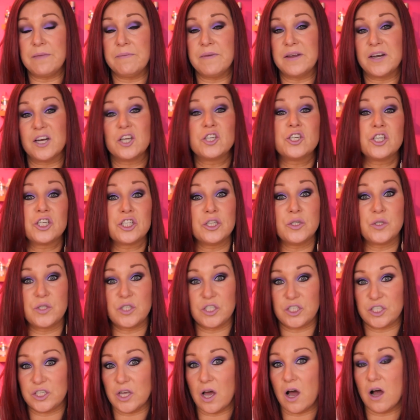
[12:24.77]
And then I just use
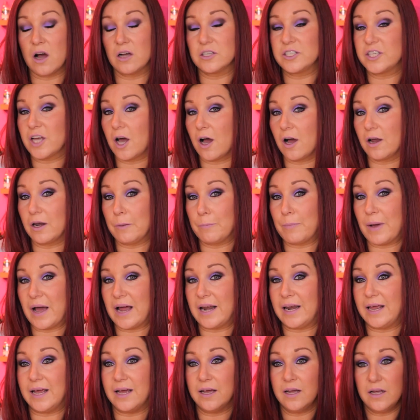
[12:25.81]
the Tarte Tartlette
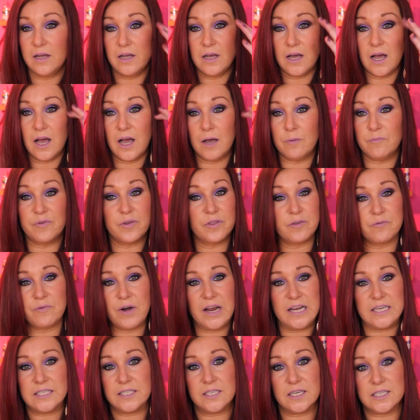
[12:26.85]
palette um, for the
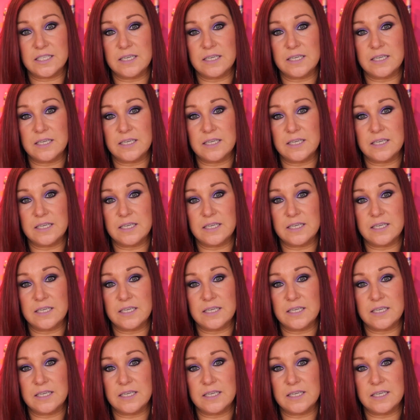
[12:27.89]
rest.